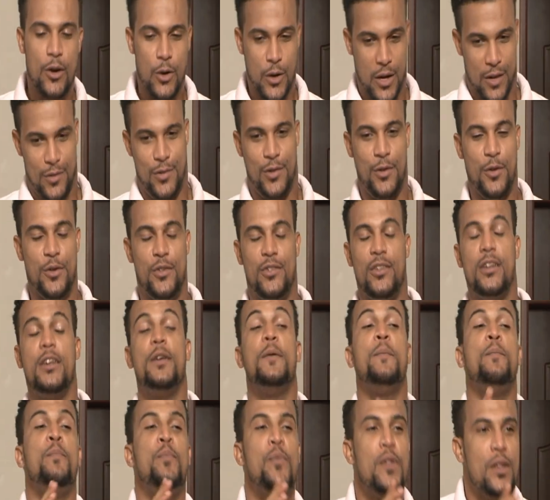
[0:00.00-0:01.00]
Okay, seriously.
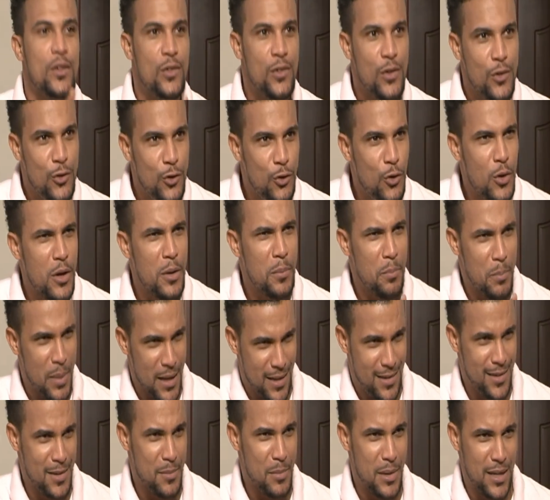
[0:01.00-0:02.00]
Since you and
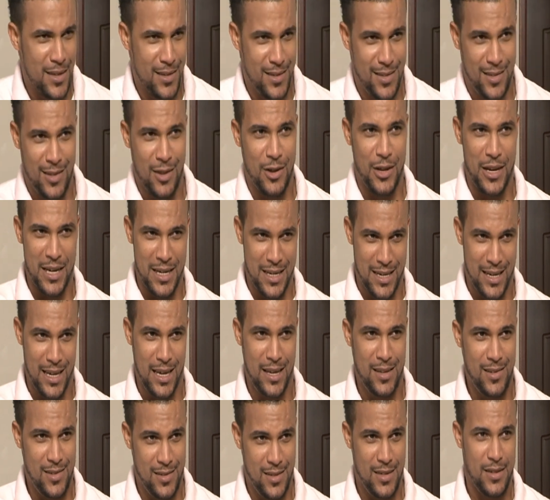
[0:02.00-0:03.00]
Better Man started
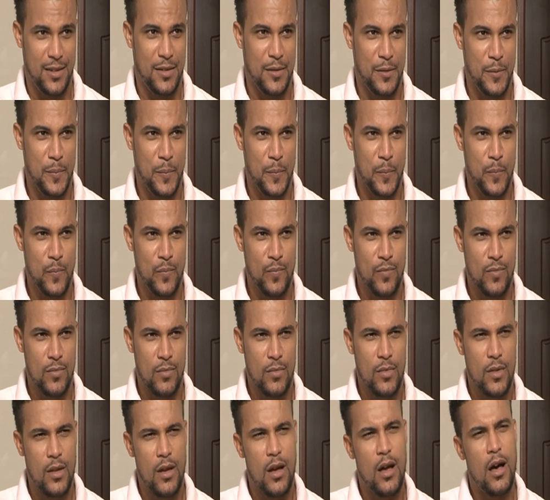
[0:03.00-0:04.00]
dating,
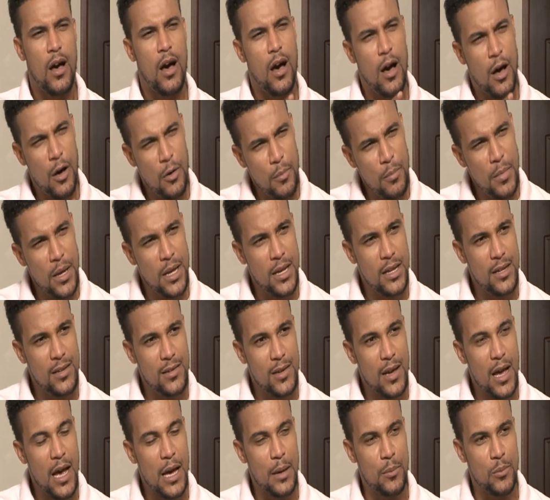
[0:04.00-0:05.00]
how many
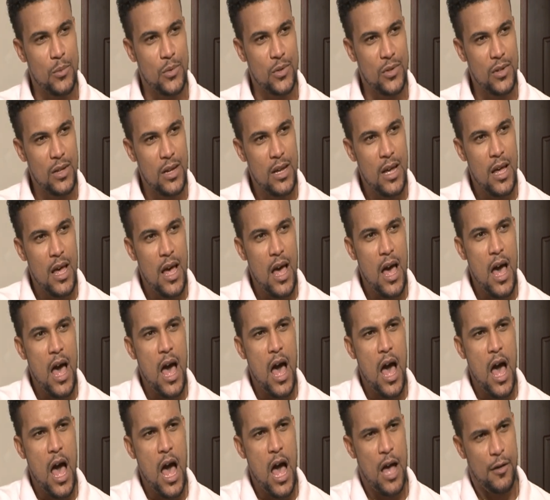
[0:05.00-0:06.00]
times
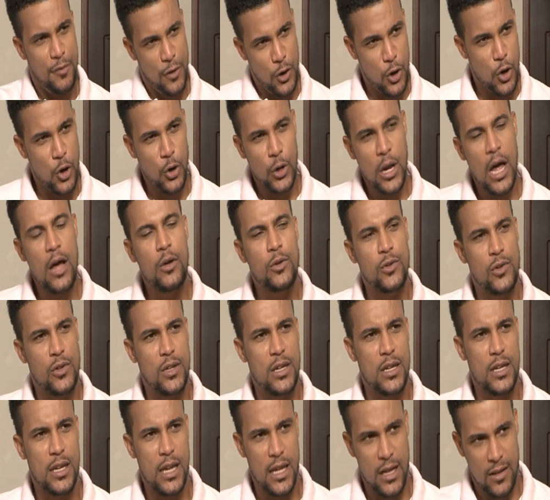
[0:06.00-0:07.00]
have you gone out
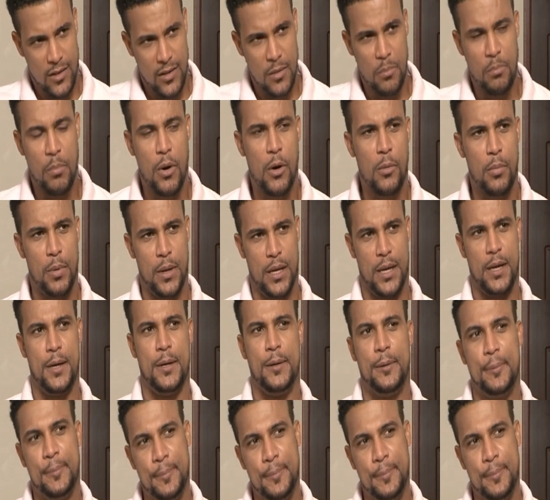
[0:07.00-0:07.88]
on a date in public?